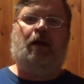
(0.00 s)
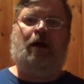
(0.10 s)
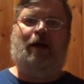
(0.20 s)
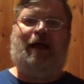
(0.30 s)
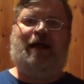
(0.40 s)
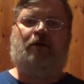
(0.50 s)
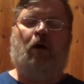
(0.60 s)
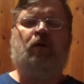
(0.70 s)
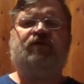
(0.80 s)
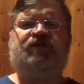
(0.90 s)
And
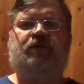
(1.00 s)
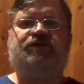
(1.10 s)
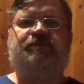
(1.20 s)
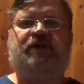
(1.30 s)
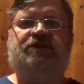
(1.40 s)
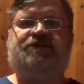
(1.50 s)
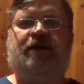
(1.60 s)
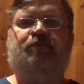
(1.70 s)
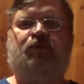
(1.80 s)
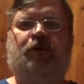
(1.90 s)
also some
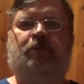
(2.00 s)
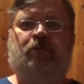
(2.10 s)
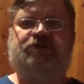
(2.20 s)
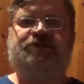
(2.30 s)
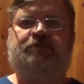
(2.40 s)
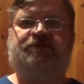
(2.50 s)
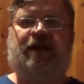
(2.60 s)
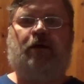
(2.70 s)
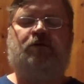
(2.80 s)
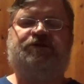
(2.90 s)
contemporary Muslims,
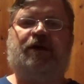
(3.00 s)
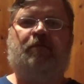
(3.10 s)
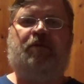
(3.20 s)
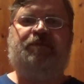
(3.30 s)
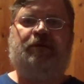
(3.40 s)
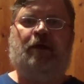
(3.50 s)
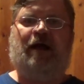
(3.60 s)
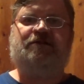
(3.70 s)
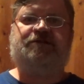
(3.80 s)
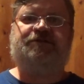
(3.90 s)
like Osama bin
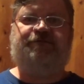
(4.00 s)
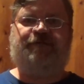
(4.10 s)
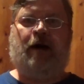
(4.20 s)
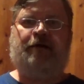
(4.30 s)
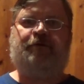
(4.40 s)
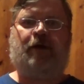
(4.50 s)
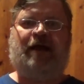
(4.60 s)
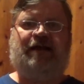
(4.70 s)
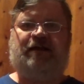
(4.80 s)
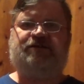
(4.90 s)
Laden's father,
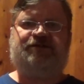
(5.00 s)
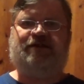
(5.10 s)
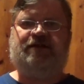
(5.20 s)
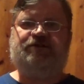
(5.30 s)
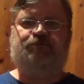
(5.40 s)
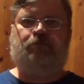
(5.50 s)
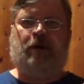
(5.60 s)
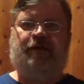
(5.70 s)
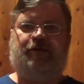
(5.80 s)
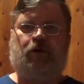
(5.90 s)
I guess his
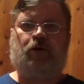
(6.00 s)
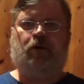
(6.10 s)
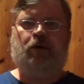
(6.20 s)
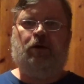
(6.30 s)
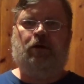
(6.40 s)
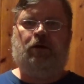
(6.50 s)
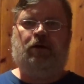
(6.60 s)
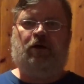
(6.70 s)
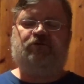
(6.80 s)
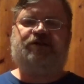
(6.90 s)
mother,
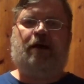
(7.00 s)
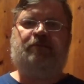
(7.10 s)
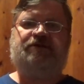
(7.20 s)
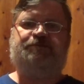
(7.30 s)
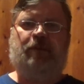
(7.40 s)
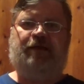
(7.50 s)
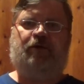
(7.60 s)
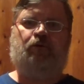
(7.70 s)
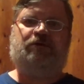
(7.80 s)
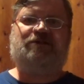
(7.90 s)
Osama's
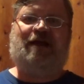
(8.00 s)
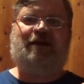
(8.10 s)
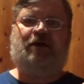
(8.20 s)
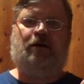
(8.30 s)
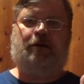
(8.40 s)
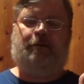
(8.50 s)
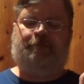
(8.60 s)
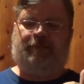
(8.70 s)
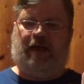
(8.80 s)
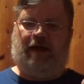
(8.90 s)
mother, was like
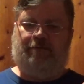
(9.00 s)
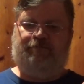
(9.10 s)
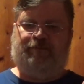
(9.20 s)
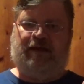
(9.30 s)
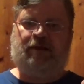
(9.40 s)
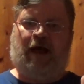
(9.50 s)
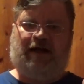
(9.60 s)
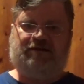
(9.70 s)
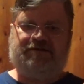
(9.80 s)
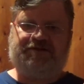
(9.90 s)
bin
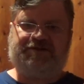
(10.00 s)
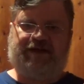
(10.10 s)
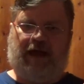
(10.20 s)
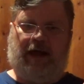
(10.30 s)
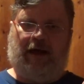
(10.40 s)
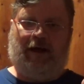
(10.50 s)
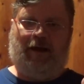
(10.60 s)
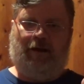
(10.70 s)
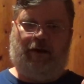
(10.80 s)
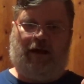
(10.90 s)
Laden's
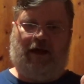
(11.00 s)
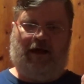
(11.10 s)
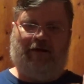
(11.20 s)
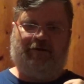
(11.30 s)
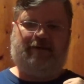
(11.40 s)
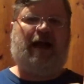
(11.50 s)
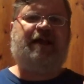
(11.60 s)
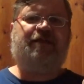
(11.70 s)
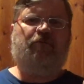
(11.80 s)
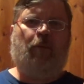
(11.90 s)

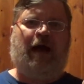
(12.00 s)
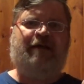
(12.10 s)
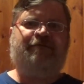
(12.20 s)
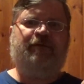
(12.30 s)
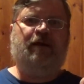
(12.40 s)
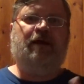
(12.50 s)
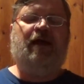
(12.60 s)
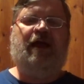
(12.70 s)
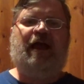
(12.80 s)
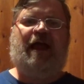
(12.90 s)
9th wife.
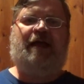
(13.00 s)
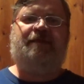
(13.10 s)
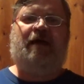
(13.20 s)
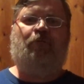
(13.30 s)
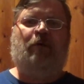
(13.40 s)
And that